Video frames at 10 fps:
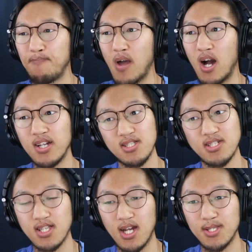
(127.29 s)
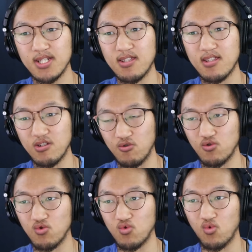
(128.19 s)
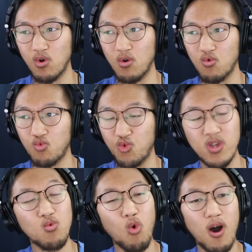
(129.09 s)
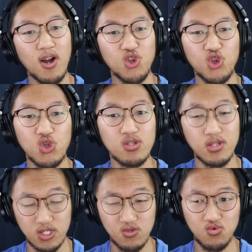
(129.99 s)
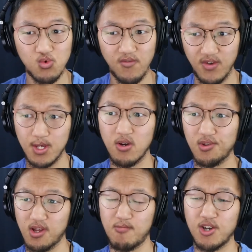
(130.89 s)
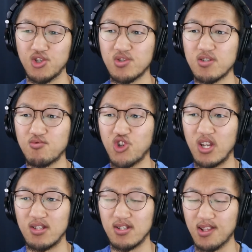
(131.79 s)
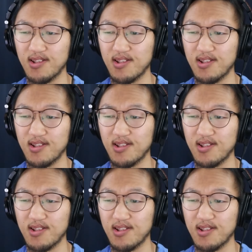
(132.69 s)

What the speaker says: I decided to rewatch two videos on my YouTube channel